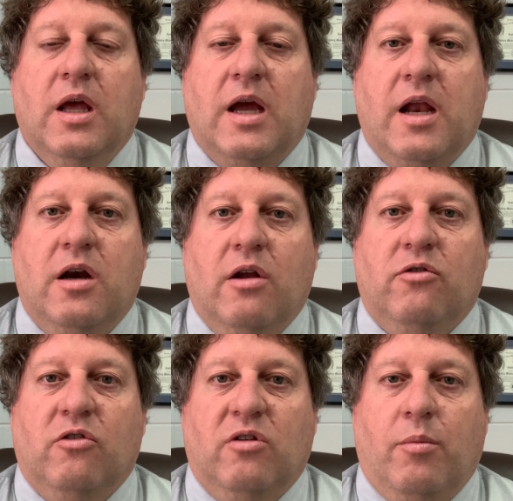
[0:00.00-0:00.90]
kind of does
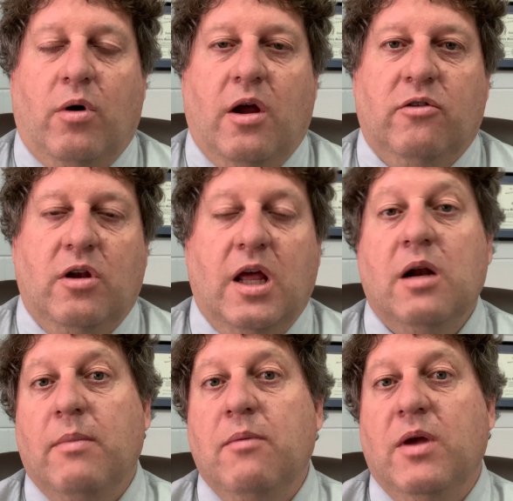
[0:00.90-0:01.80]
the summarizing, and
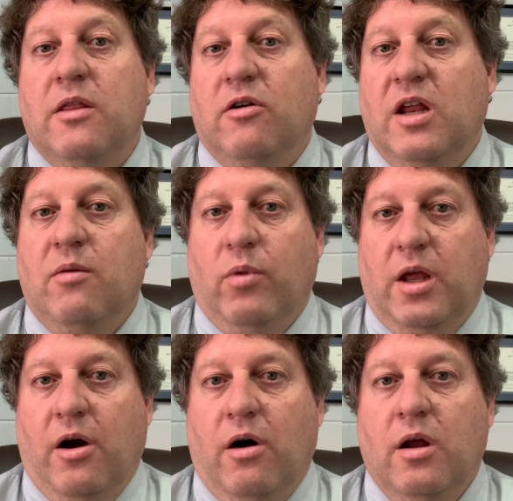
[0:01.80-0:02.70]
it may be the team
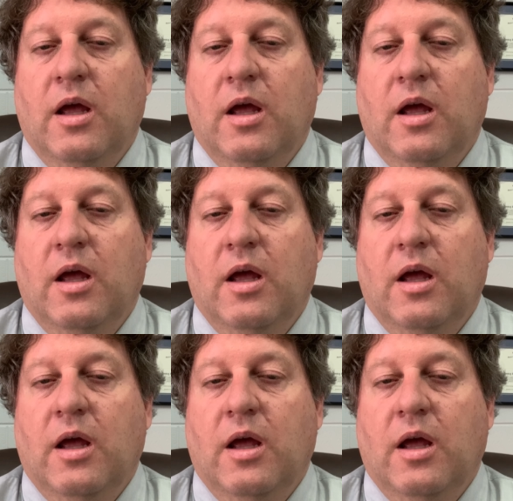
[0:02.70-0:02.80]
leader.